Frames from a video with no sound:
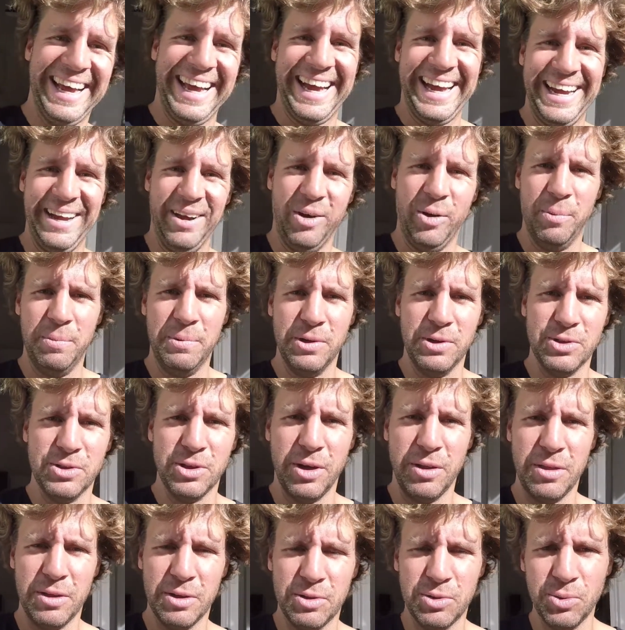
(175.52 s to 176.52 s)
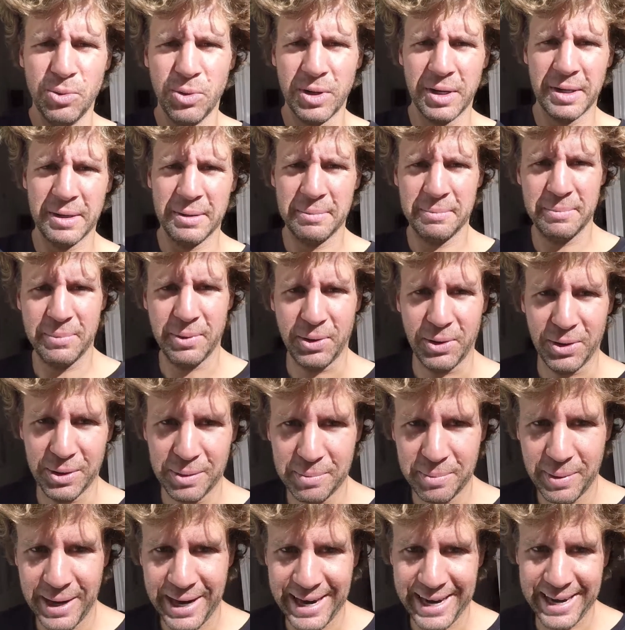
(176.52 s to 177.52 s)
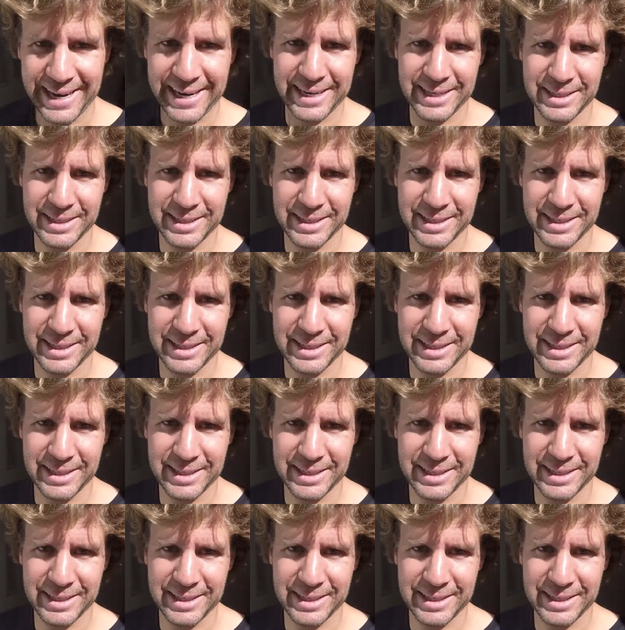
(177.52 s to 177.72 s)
I hope you enjoyed the tour, powered by